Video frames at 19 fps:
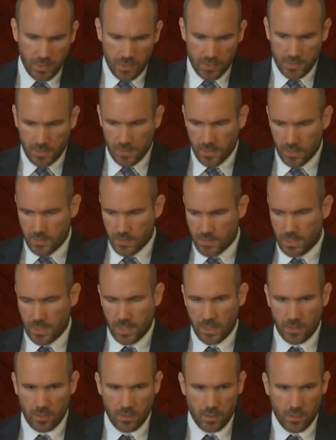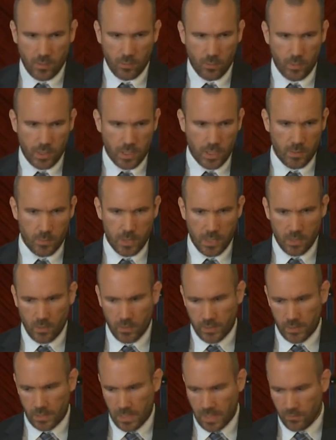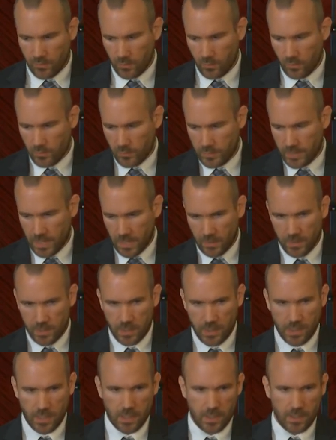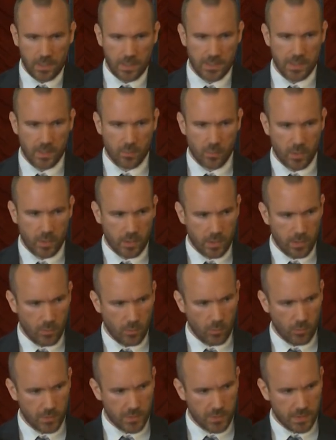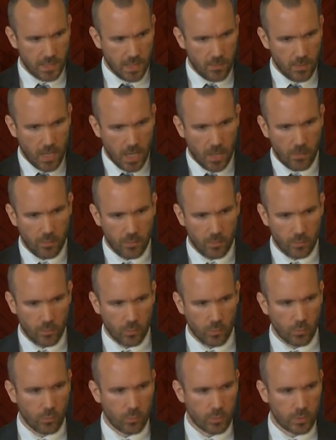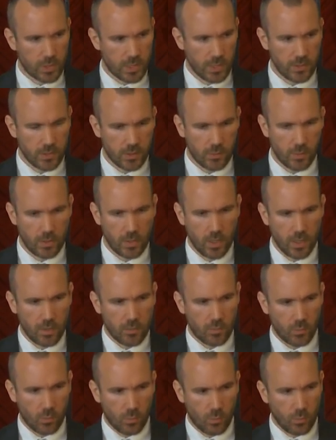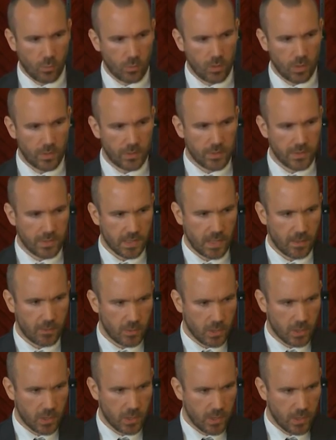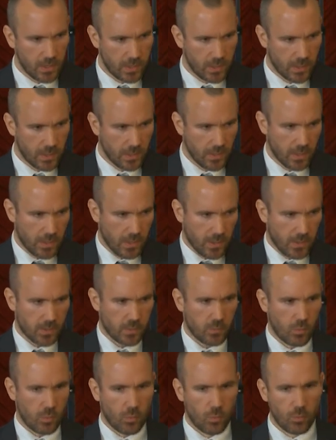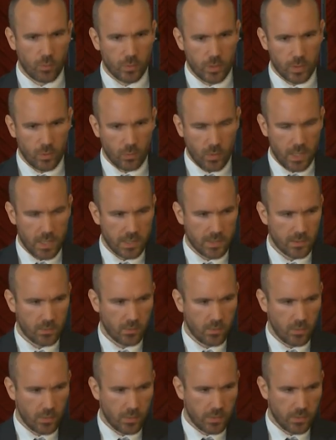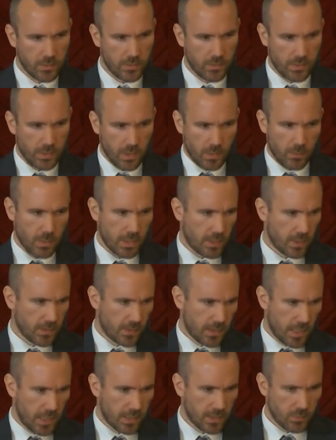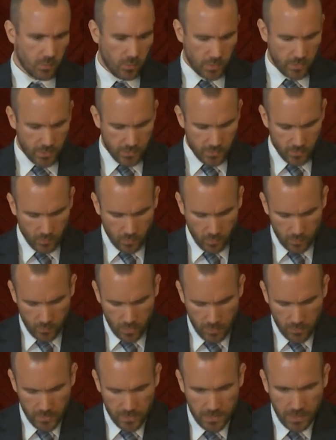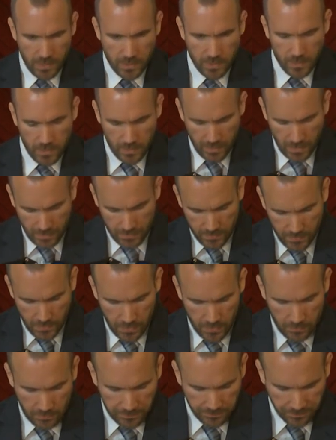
So they didn't say, we're going to be on the level down here. They said, we're going to all step up. We're all gentlemen. We're all on the same journey. So we're all going to wear swords because that's what the sword represented at that time.